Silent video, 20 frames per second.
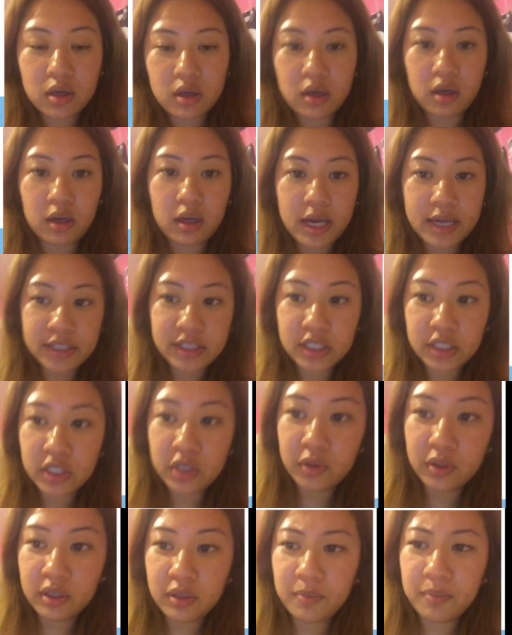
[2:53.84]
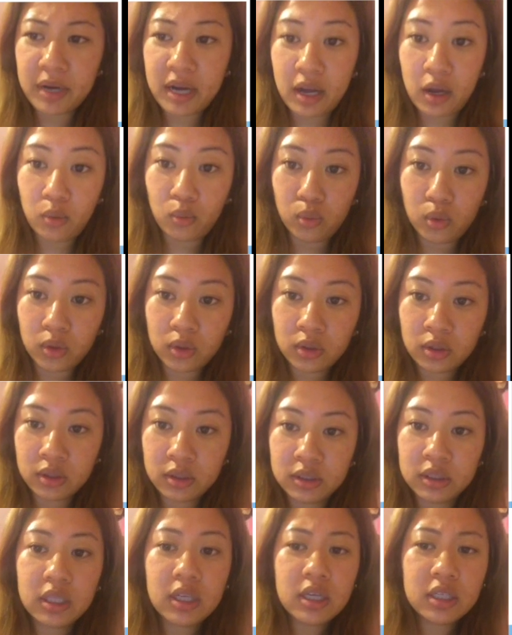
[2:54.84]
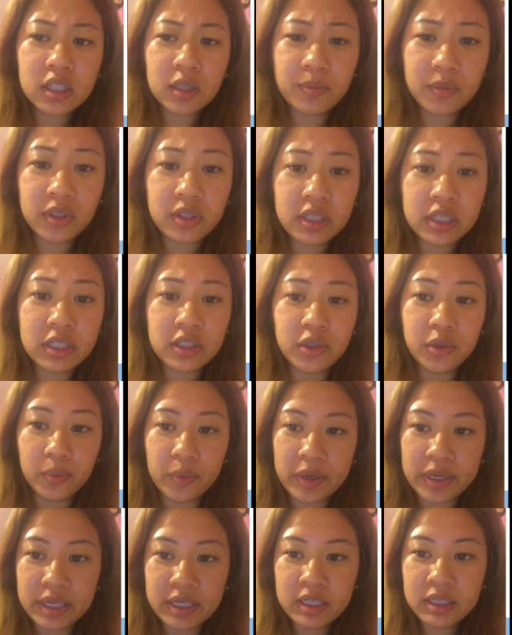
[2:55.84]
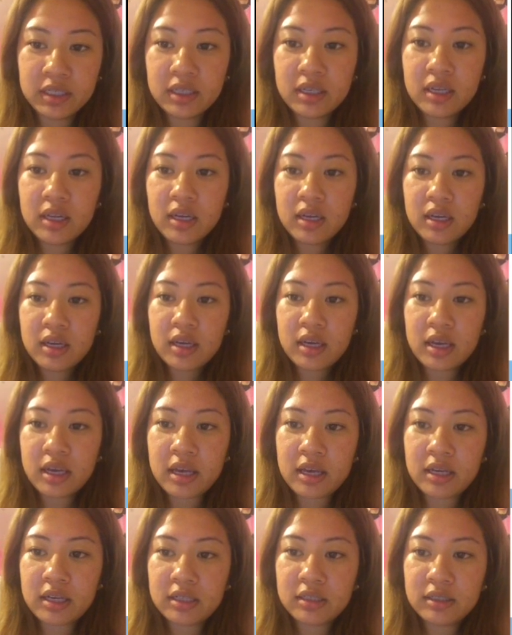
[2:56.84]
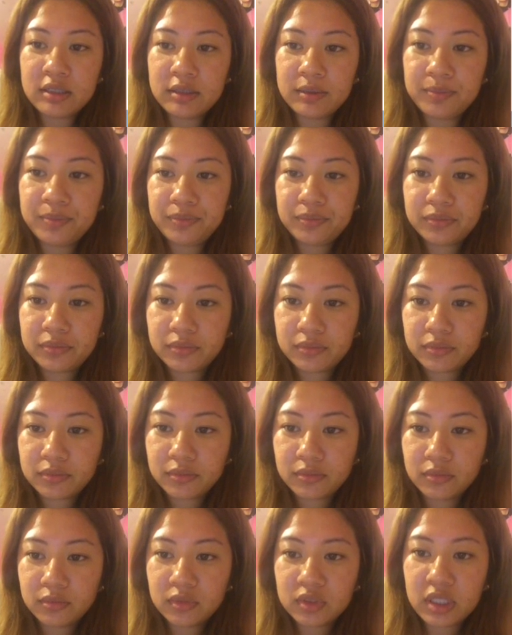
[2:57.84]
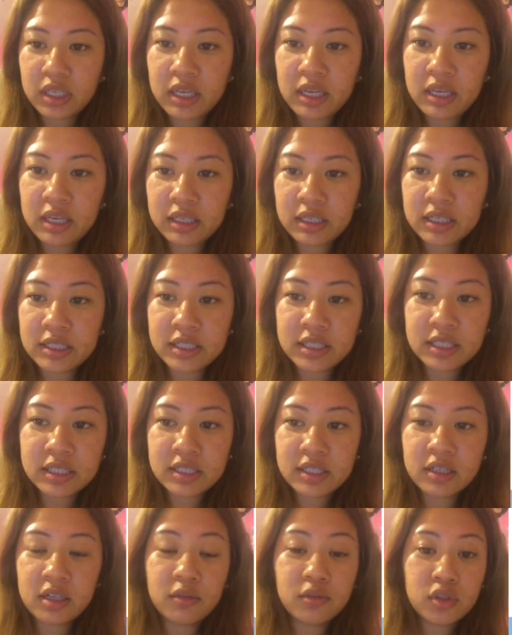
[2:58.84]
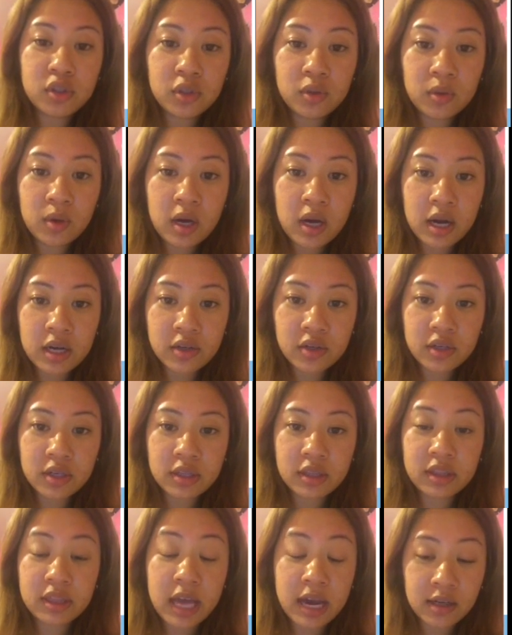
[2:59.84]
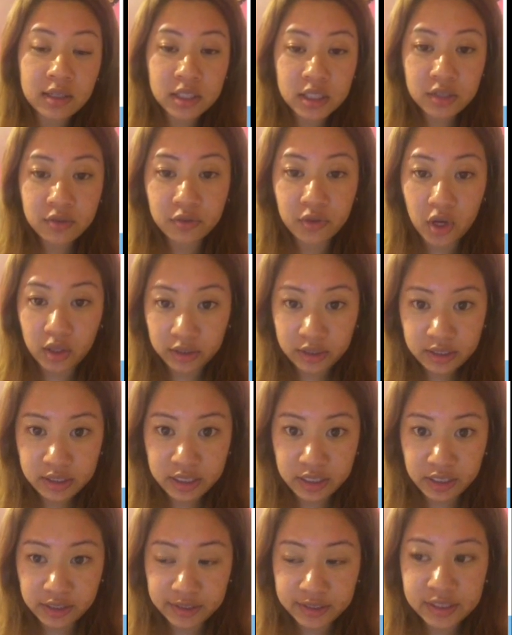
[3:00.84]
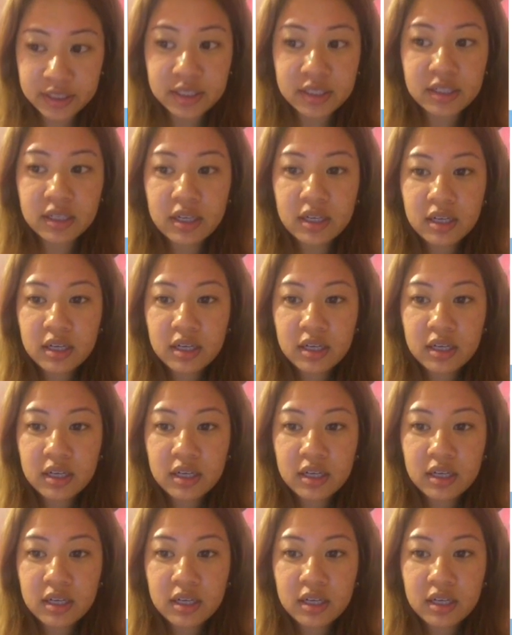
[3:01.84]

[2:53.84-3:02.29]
executed by World Community Grid, and it consisted of 200,000 volunteers